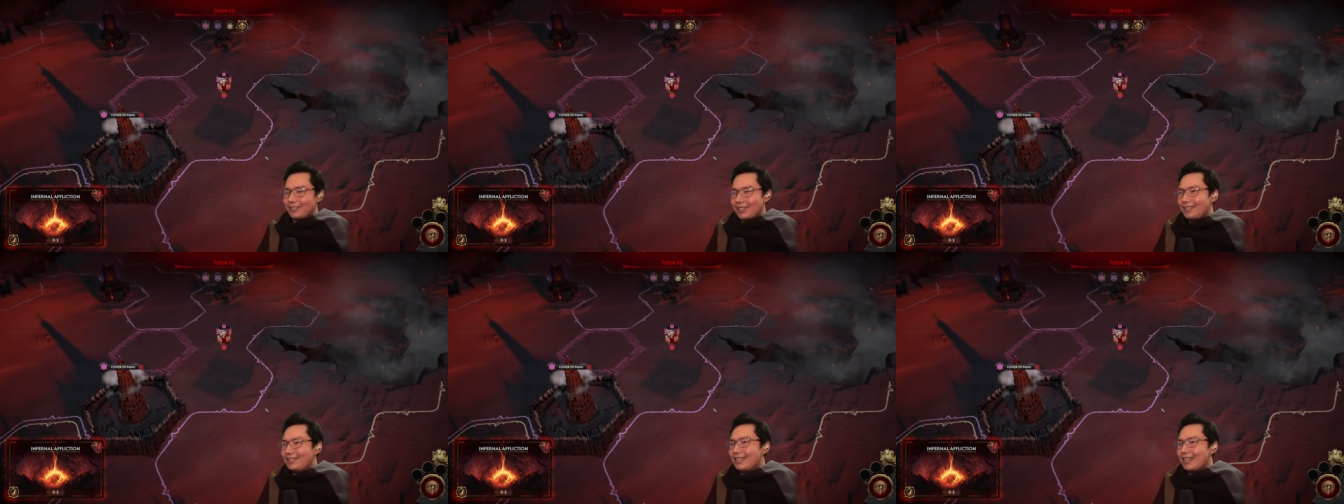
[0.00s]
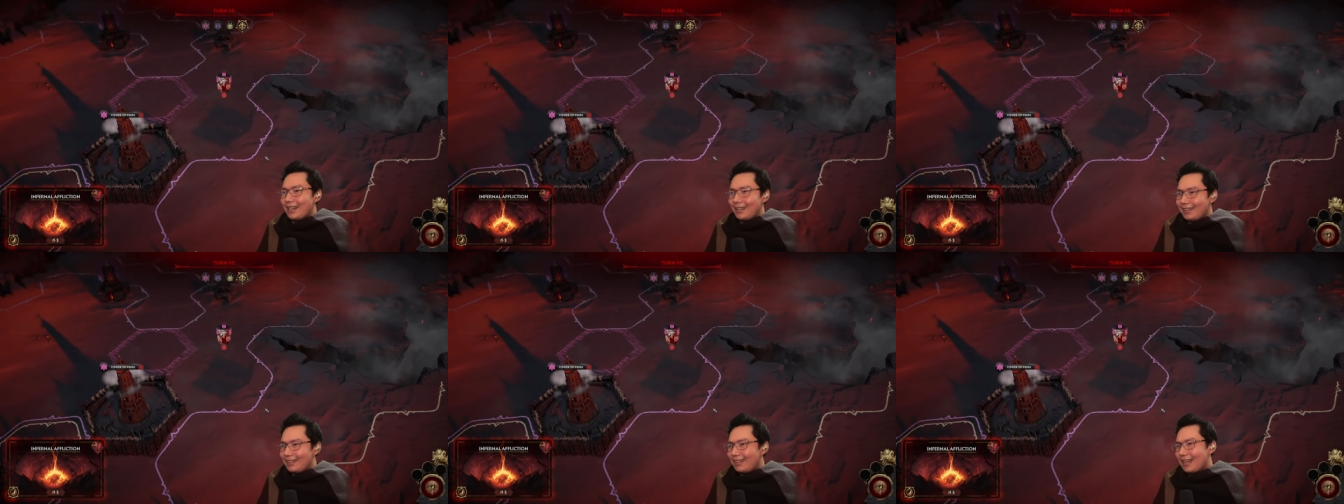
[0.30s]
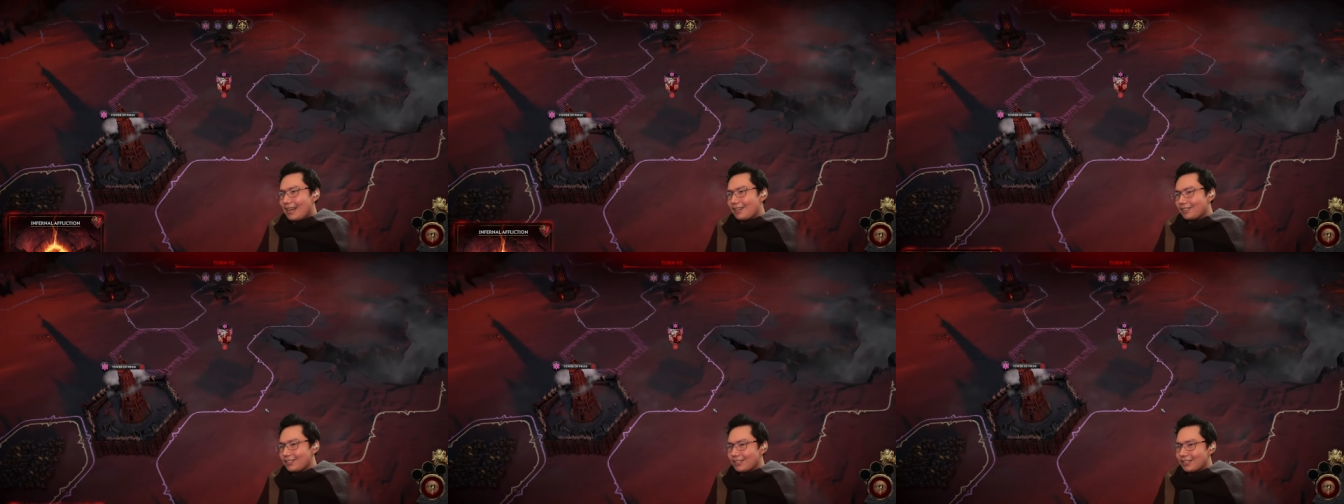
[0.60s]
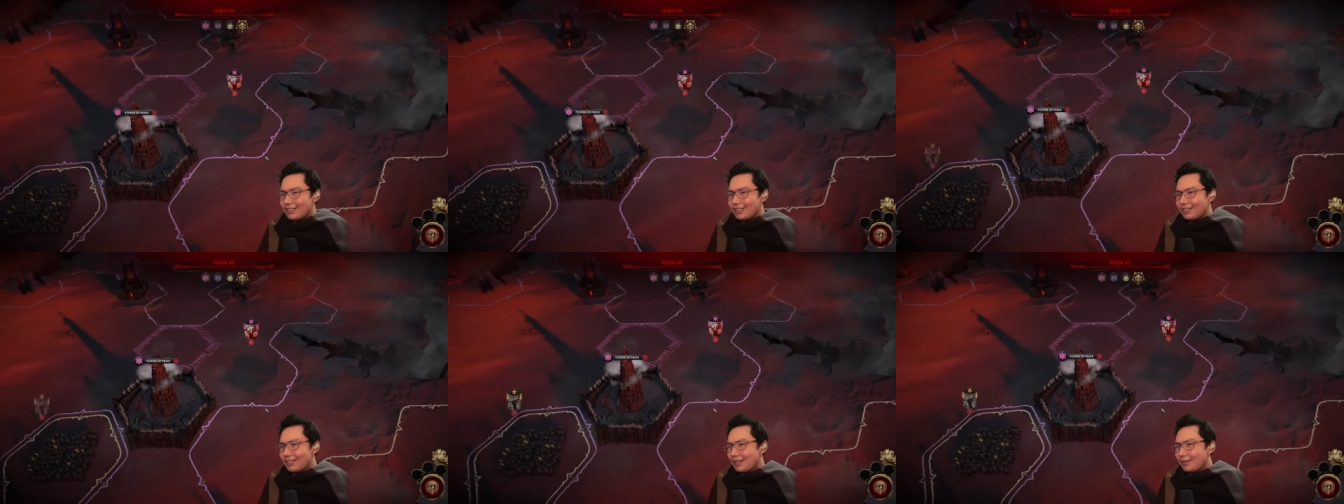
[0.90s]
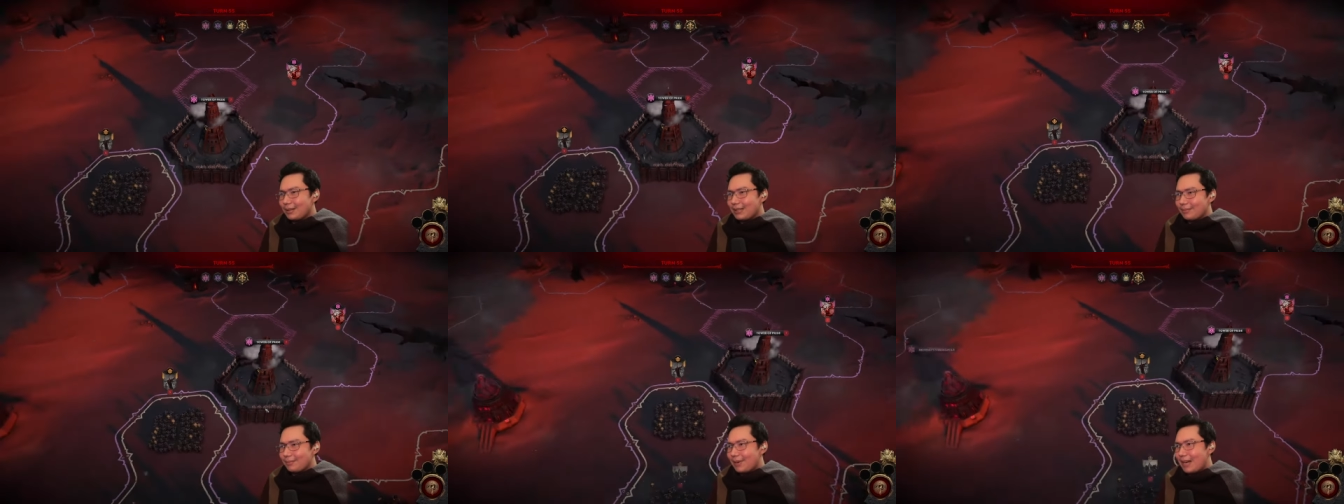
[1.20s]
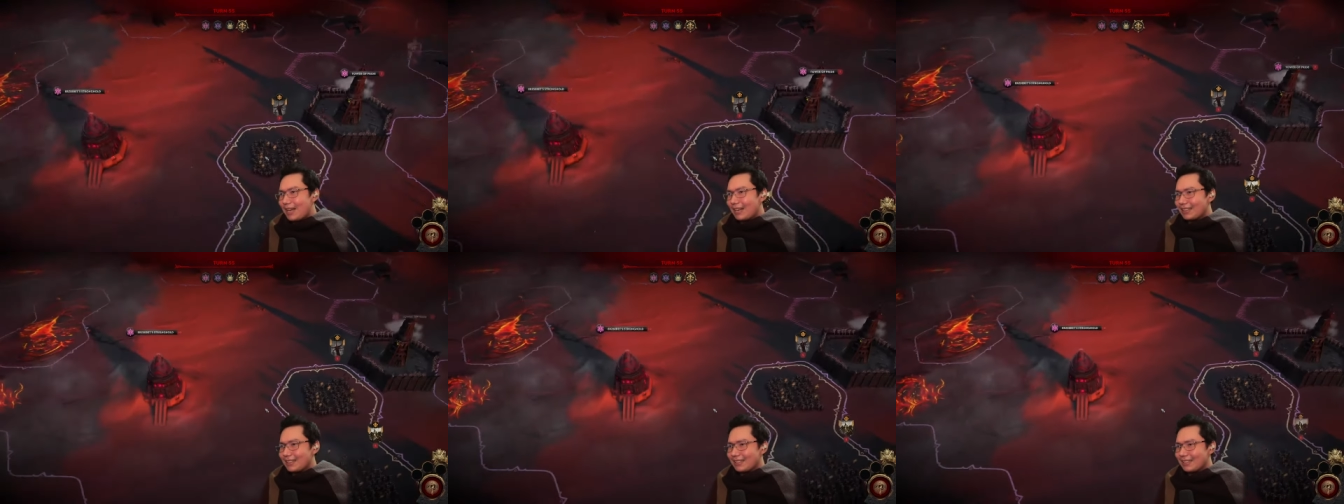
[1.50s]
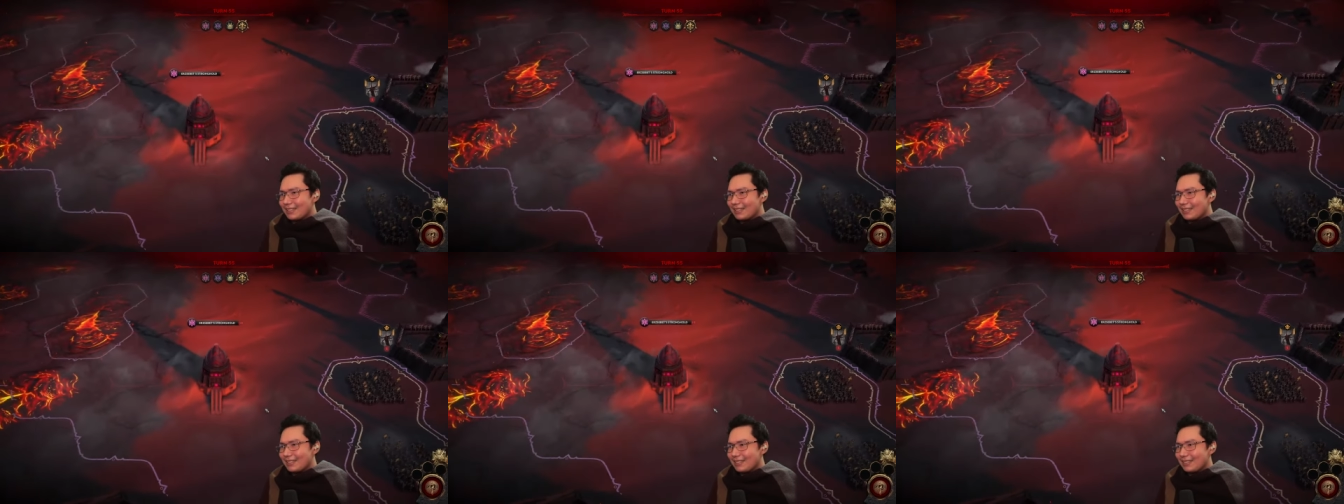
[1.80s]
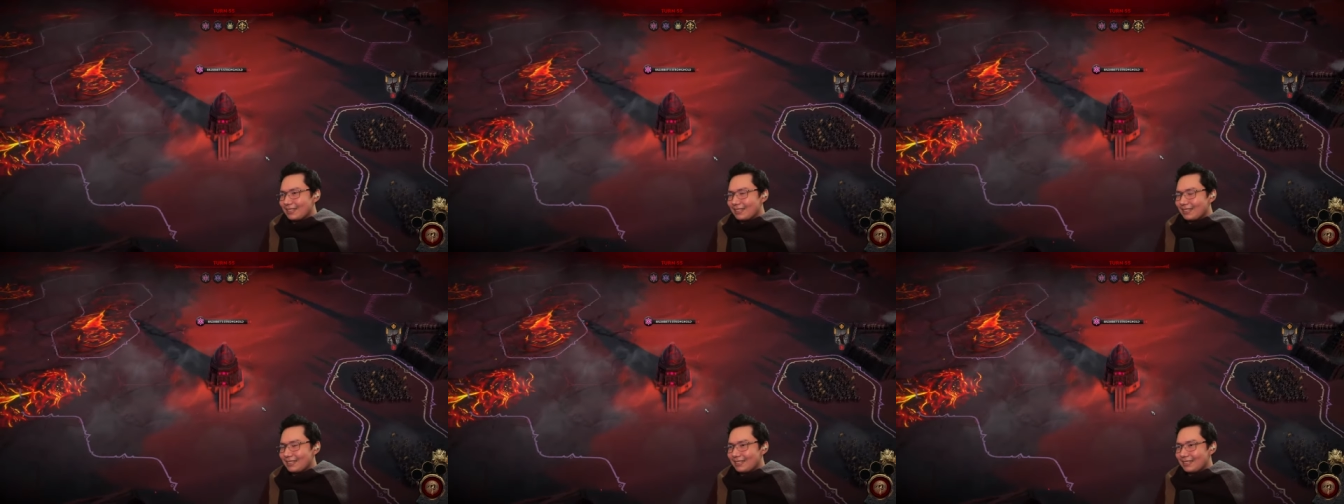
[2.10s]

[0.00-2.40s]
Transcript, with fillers: the ten thousand Screaming Bastards.